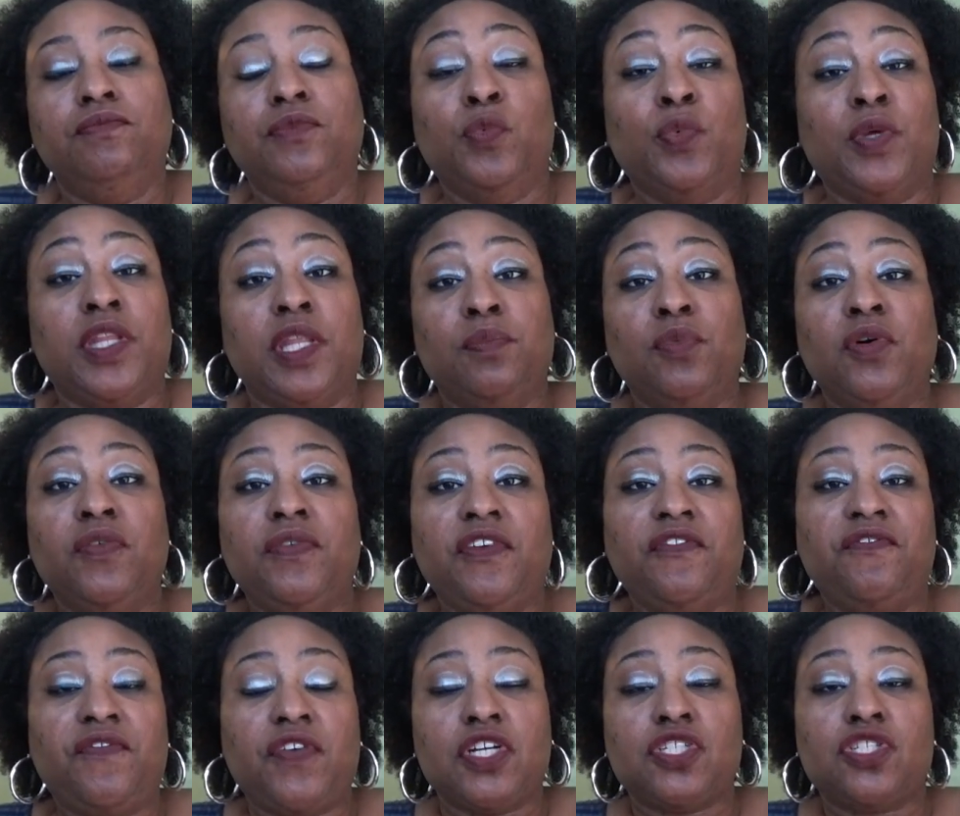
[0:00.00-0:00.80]
when the
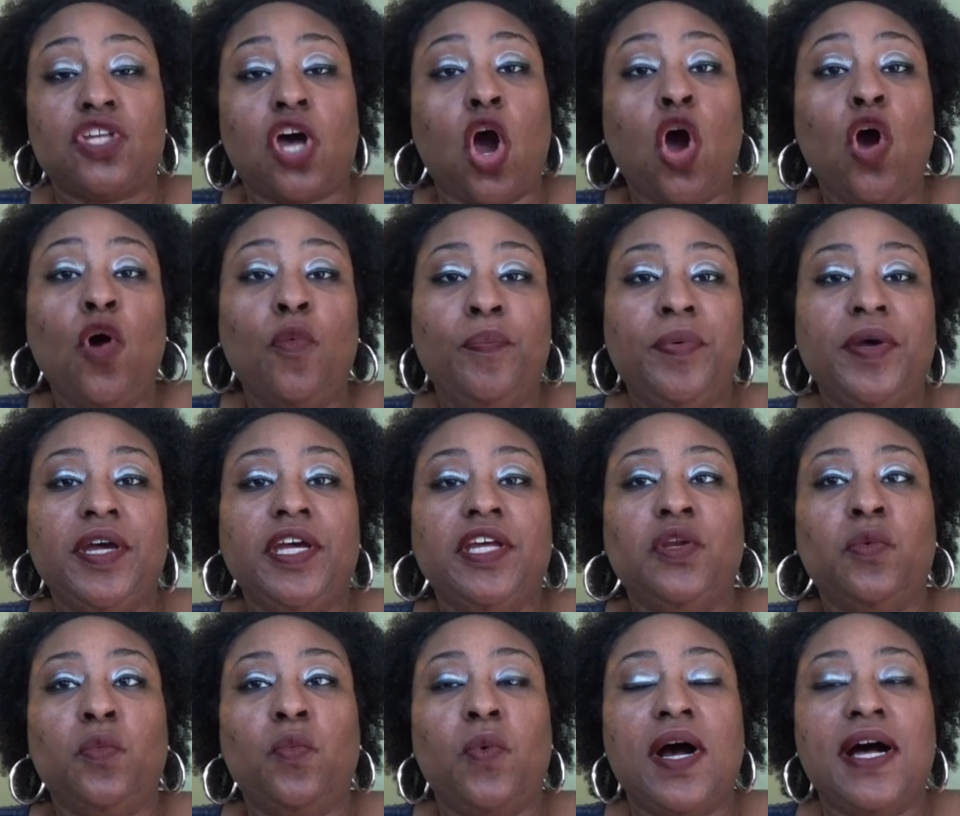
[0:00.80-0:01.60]
movie first
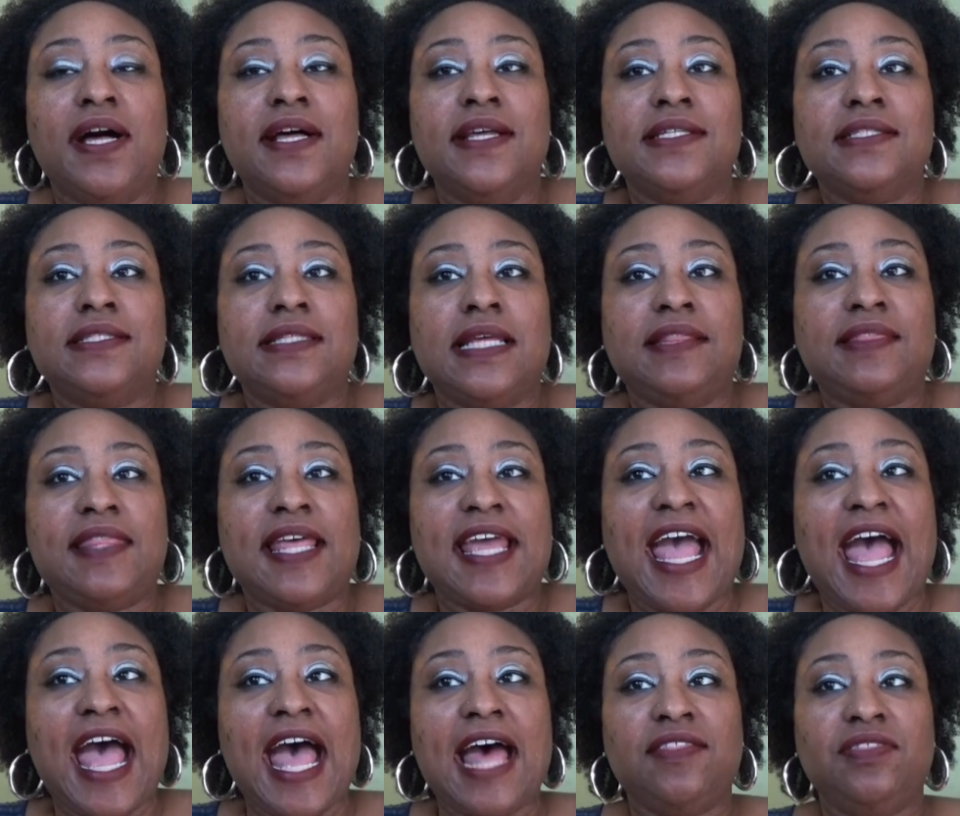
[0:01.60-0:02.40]
opened was that
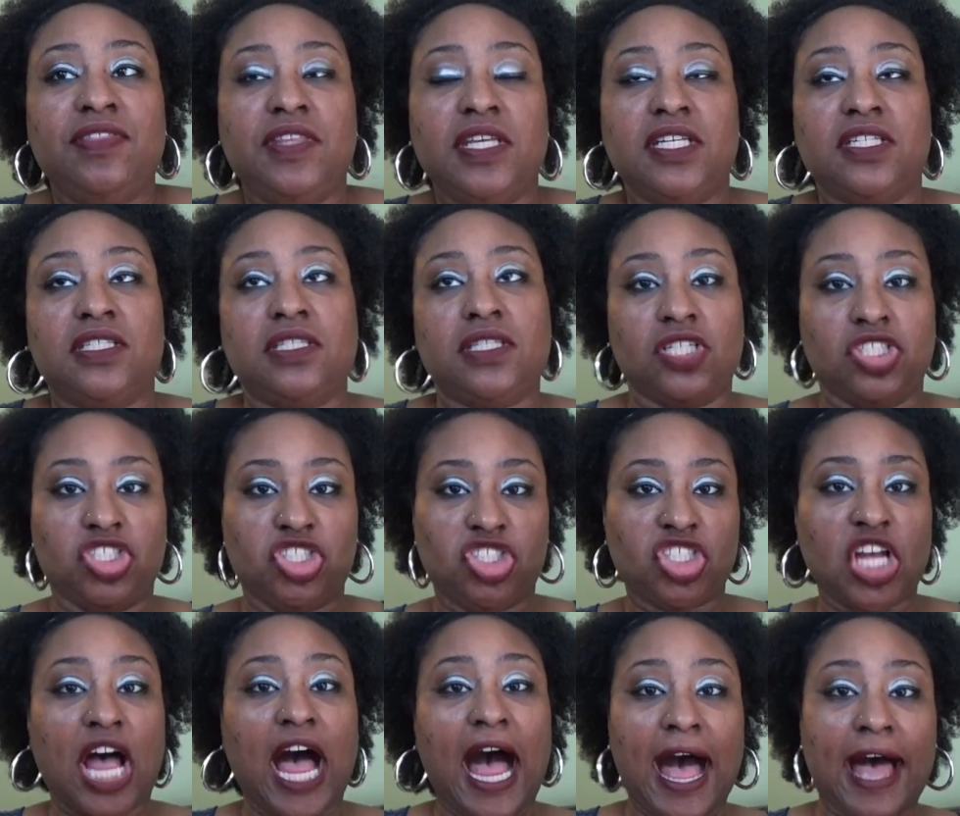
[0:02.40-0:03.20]
they had this
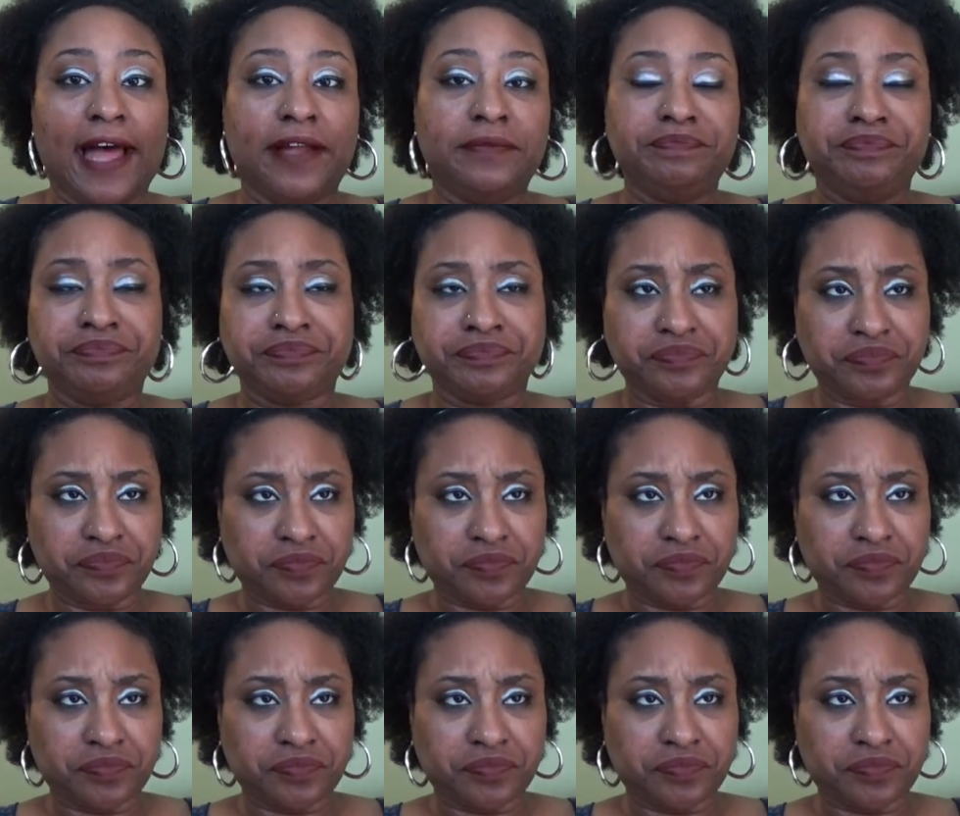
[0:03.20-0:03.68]
shot